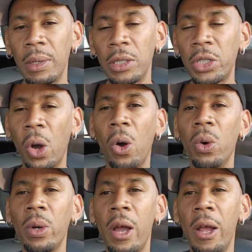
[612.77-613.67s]

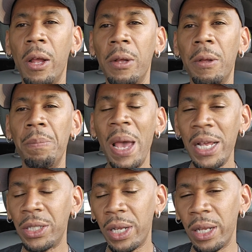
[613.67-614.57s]
So
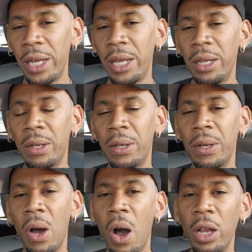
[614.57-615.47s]
basically,
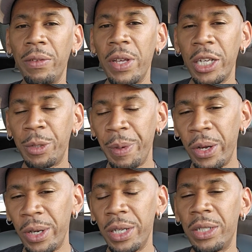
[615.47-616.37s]
all of the
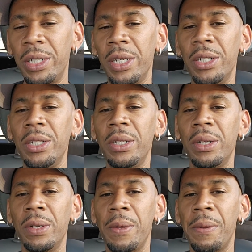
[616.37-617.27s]
experiences
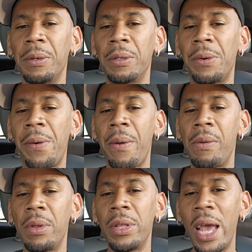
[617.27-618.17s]

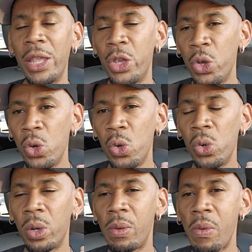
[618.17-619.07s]
that
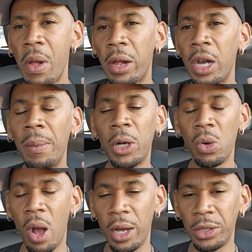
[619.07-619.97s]
you come
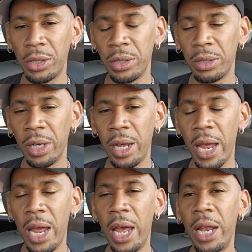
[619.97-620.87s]
across
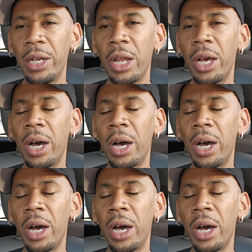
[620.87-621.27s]
and